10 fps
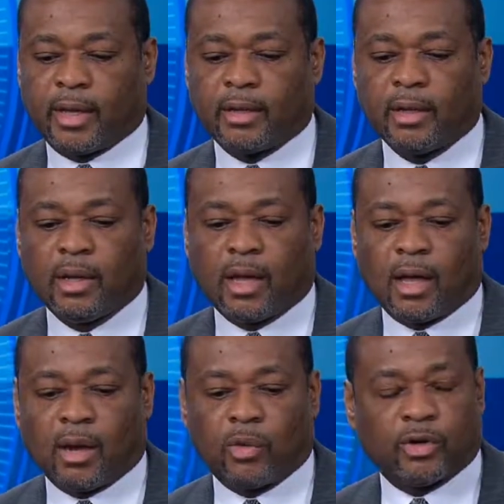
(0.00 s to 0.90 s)
that
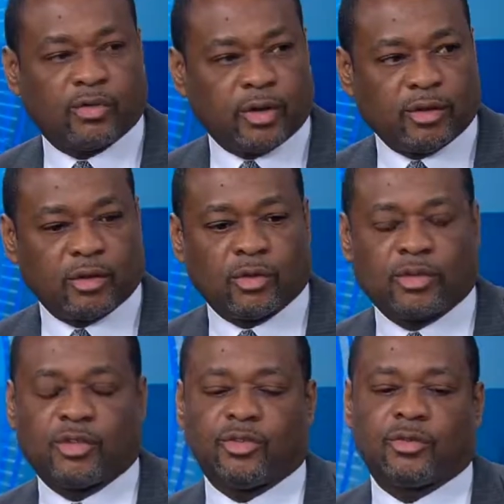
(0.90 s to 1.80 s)
we're addressing
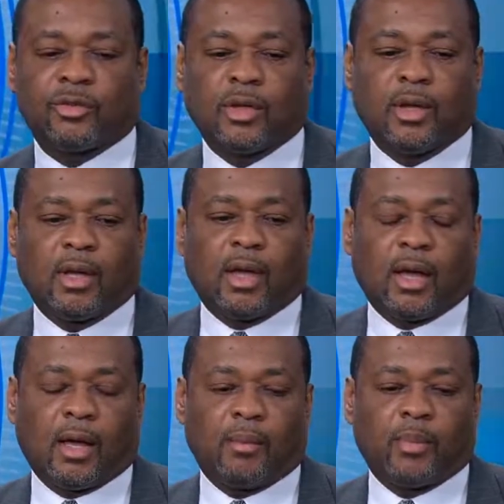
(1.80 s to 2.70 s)
those issues,
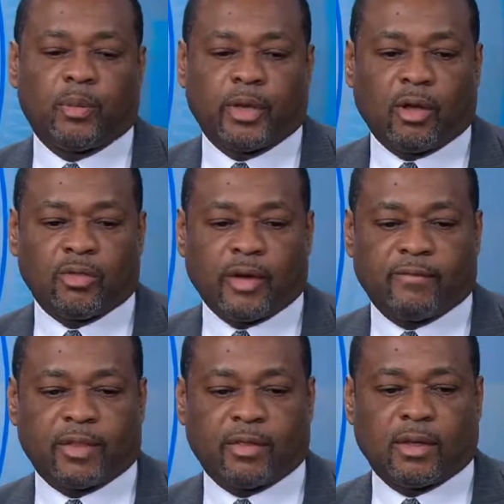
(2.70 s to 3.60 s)
but we also
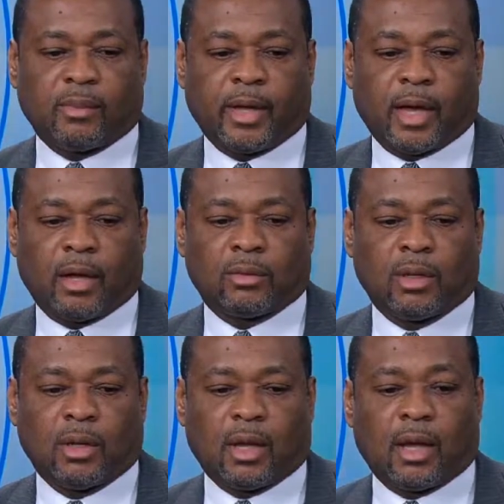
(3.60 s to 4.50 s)
have to think about
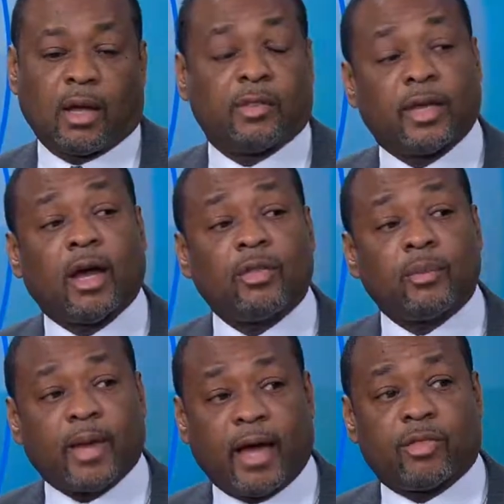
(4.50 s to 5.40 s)
the
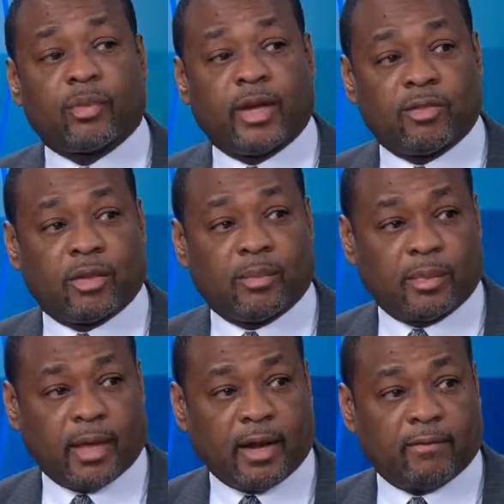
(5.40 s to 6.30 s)
other pathways
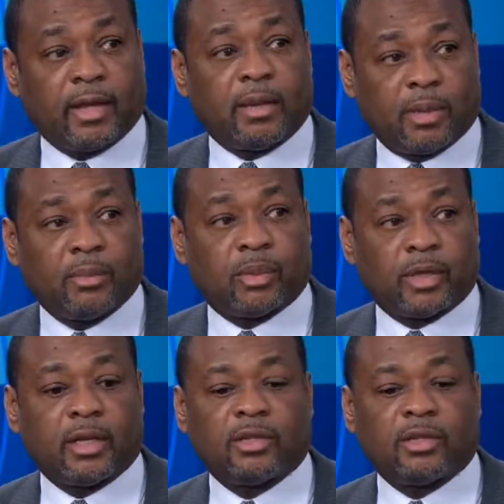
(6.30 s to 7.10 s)
that have led people